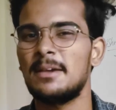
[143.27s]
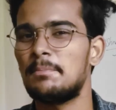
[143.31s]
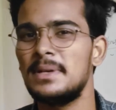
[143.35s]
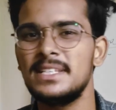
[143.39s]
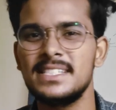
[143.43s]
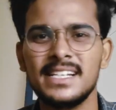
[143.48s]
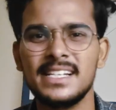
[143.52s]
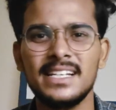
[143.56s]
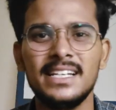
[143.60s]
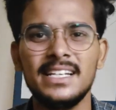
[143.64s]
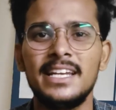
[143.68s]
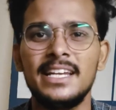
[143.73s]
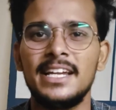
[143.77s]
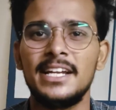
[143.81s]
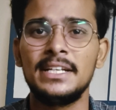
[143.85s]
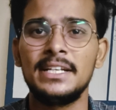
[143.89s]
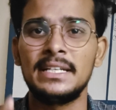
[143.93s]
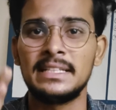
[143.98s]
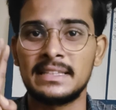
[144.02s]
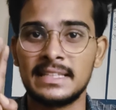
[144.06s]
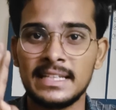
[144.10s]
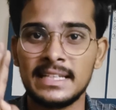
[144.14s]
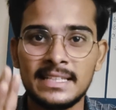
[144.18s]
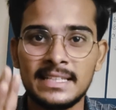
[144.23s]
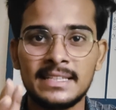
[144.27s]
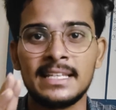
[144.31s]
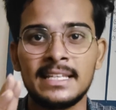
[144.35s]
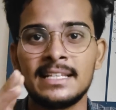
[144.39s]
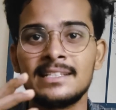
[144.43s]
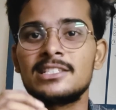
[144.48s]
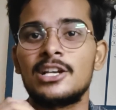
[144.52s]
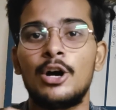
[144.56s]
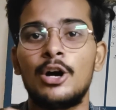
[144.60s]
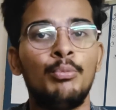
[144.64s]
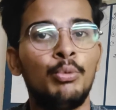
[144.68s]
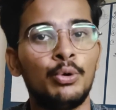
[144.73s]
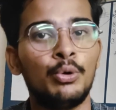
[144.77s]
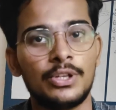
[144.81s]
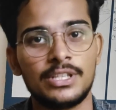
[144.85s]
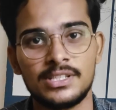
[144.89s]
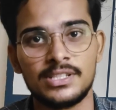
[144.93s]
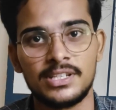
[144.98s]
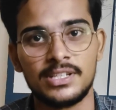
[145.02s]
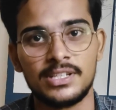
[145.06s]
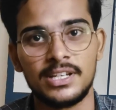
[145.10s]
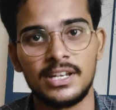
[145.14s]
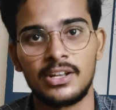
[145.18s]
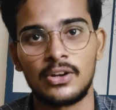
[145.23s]
I basically hate three things about
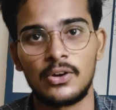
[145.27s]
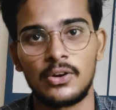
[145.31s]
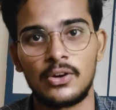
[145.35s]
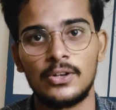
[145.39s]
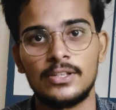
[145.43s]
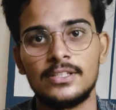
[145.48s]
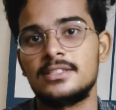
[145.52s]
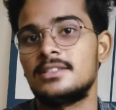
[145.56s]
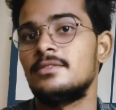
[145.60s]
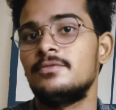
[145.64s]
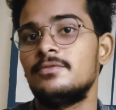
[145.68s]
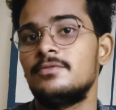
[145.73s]
engineering colleges.